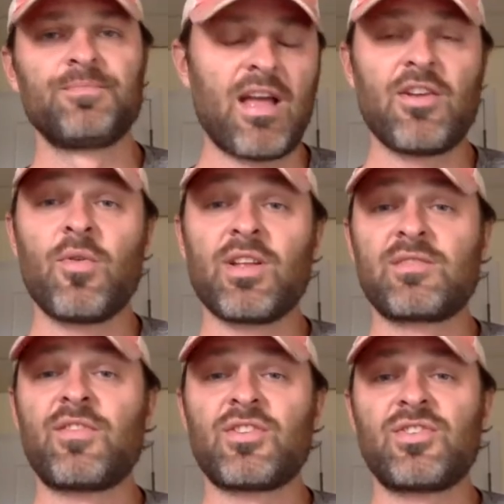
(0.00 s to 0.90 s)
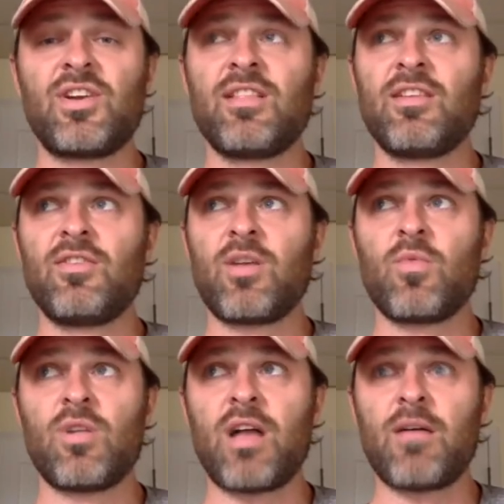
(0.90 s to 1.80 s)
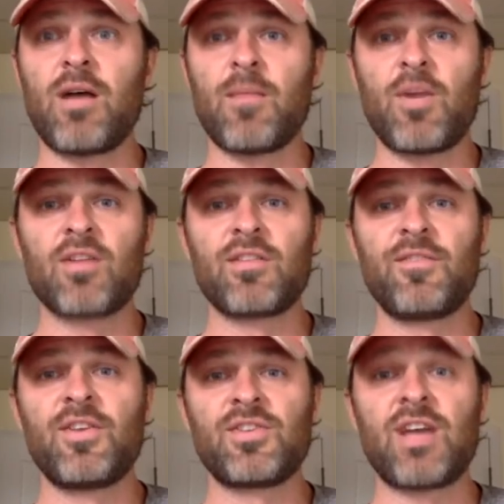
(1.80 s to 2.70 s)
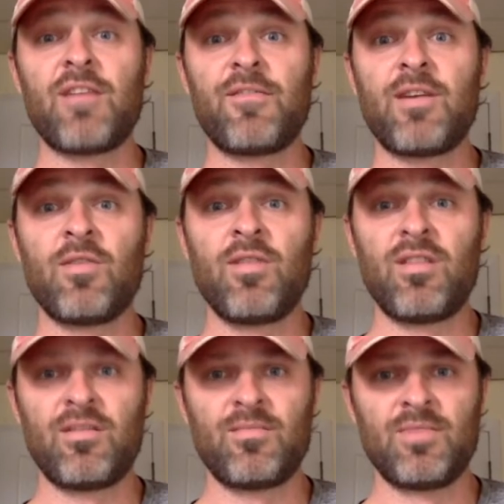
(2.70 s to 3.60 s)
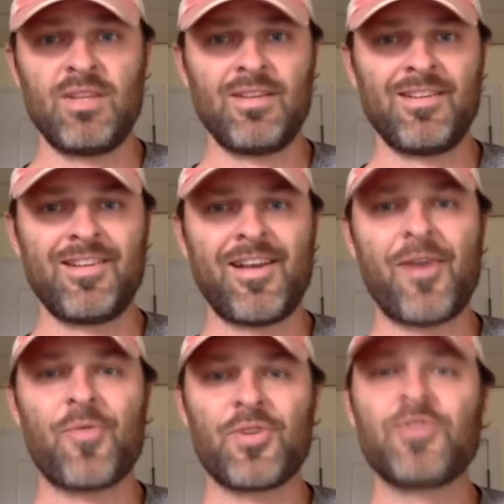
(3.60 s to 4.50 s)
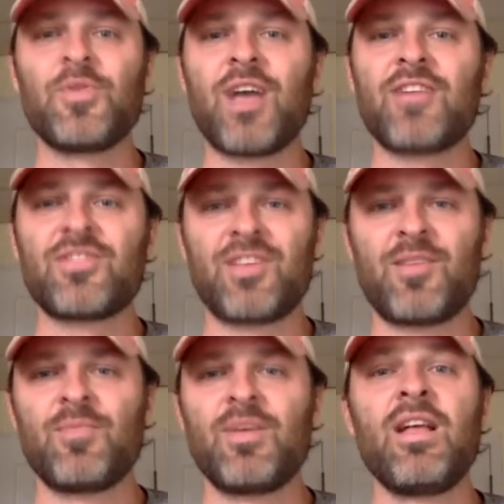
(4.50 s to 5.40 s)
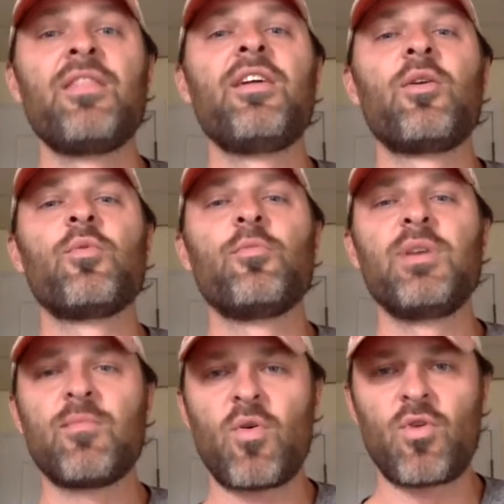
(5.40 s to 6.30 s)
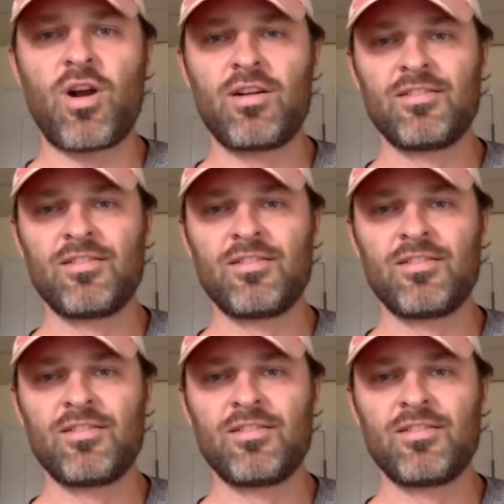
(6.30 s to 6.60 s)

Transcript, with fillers: I know it gets frustrating that you're like, well, I, I marked the fish, I found them, I want to catch them. There will be more.